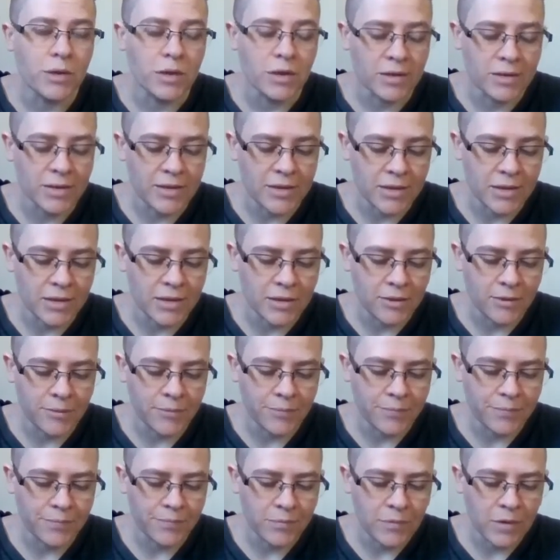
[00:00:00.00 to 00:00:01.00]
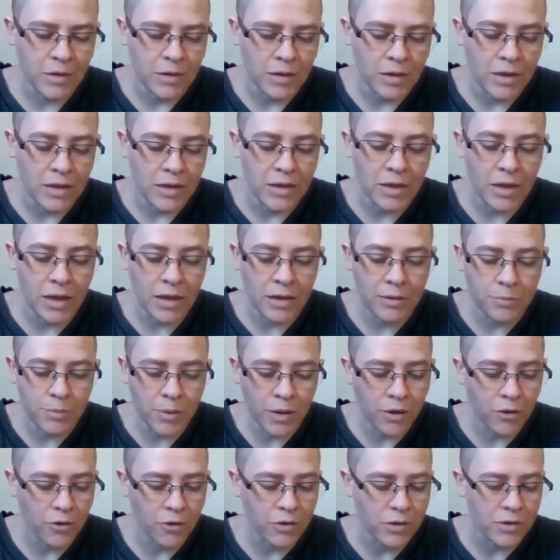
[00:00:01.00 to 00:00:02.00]
being seen. He ate
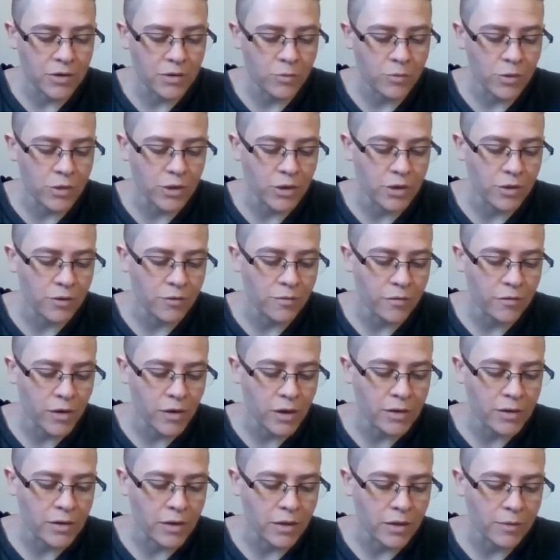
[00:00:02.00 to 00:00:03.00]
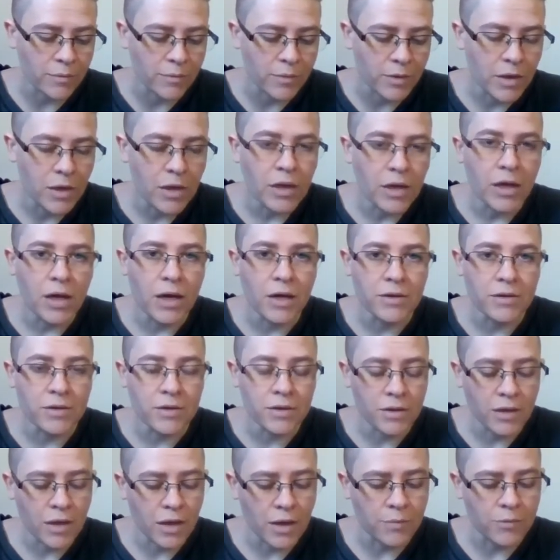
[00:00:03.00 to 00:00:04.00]
berries when he could find them and
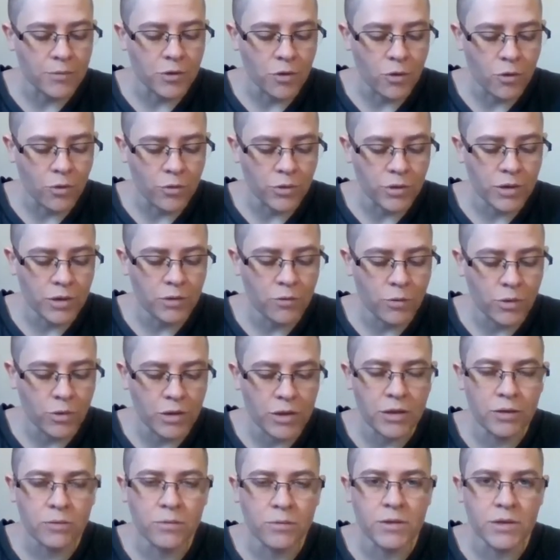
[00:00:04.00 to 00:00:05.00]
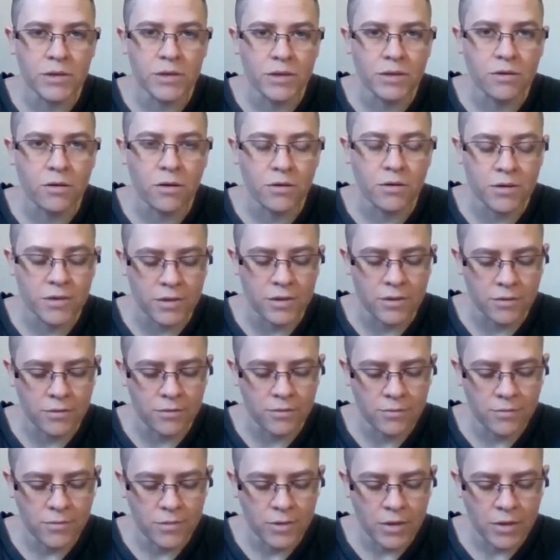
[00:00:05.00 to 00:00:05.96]
slept only when he was exhausted.